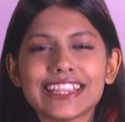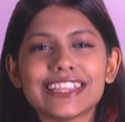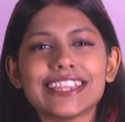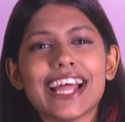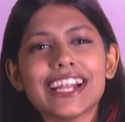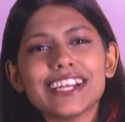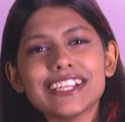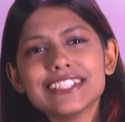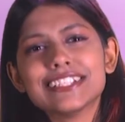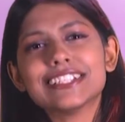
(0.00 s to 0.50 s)

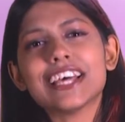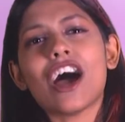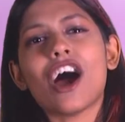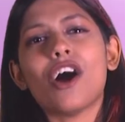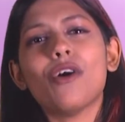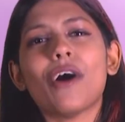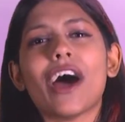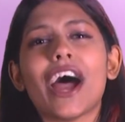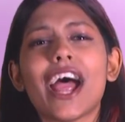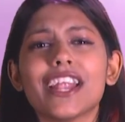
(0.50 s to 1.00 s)
That is
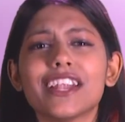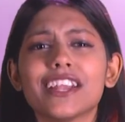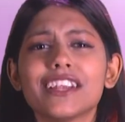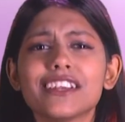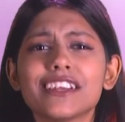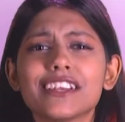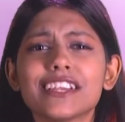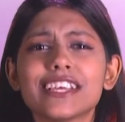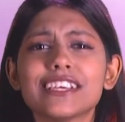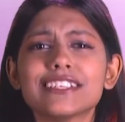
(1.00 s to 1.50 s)
how
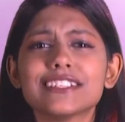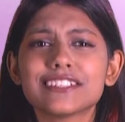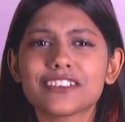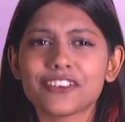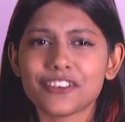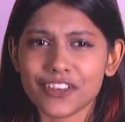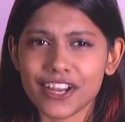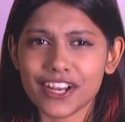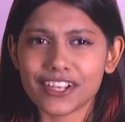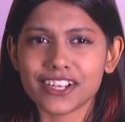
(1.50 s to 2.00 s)
identity is
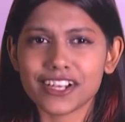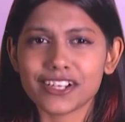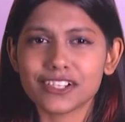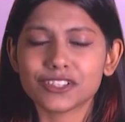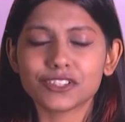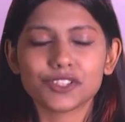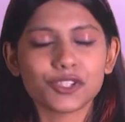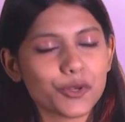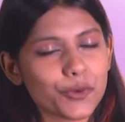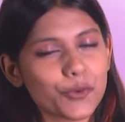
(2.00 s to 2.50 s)
created
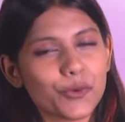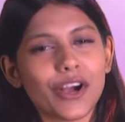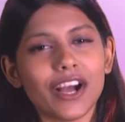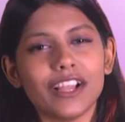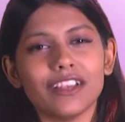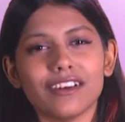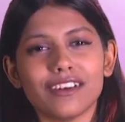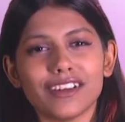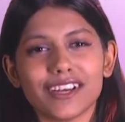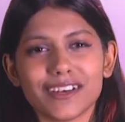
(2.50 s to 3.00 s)
through
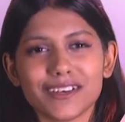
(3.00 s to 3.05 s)
color.